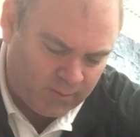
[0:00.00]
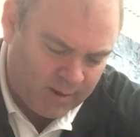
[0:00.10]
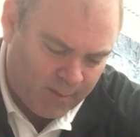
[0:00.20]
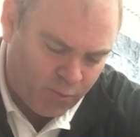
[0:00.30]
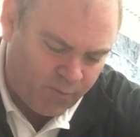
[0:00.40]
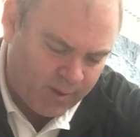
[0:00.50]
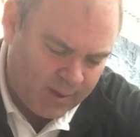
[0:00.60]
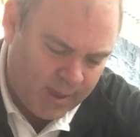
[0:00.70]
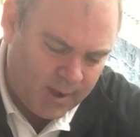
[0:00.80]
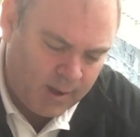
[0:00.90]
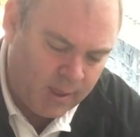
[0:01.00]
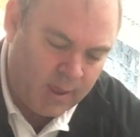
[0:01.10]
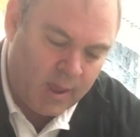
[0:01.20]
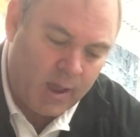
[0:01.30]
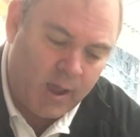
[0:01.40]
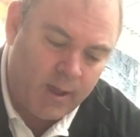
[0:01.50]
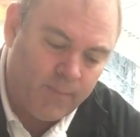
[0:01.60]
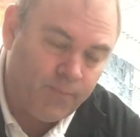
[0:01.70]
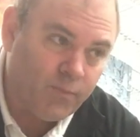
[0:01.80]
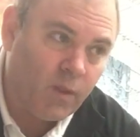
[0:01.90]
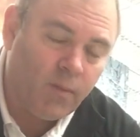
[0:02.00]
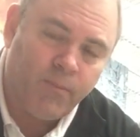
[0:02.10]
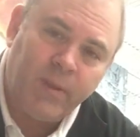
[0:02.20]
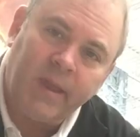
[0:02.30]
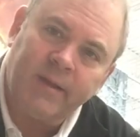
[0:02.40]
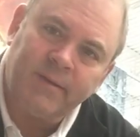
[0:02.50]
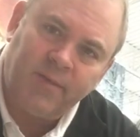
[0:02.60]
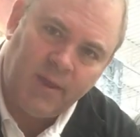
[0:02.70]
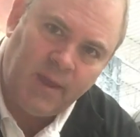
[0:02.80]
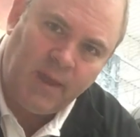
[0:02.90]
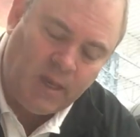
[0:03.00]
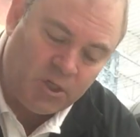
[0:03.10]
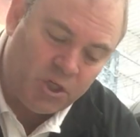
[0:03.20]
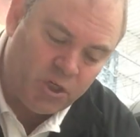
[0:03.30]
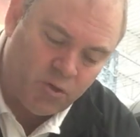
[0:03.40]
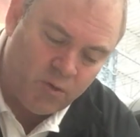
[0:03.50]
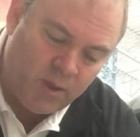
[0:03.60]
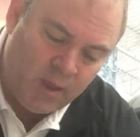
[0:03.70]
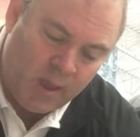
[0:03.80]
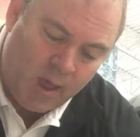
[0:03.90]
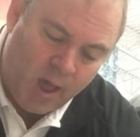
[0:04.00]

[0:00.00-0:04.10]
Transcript: is not moving again, because the heat shield